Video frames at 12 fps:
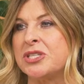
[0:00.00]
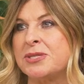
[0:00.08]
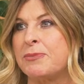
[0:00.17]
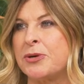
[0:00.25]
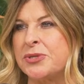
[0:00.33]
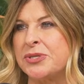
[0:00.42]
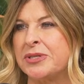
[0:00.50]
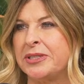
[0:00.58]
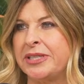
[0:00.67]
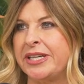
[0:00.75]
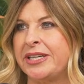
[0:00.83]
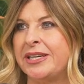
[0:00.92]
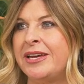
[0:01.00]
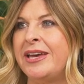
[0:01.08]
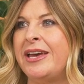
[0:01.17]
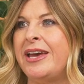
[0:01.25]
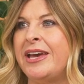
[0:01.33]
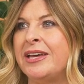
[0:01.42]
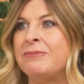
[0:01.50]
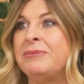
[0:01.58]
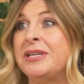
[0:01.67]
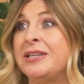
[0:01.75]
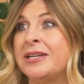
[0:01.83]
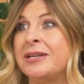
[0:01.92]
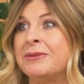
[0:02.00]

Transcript: just personally and being